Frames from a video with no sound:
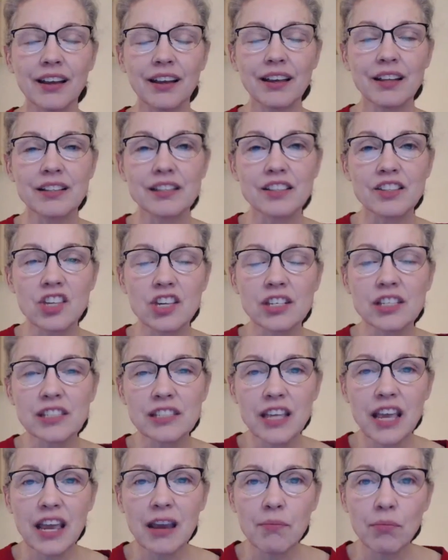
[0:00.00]
It's the
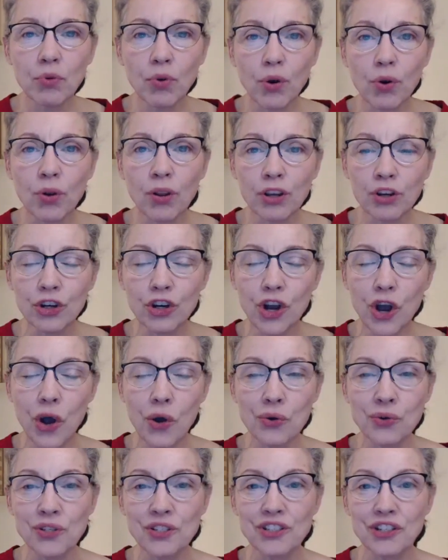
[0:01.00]
same roller
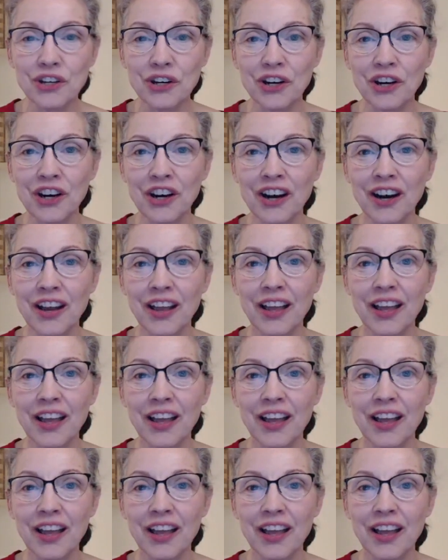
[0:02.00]
coaster.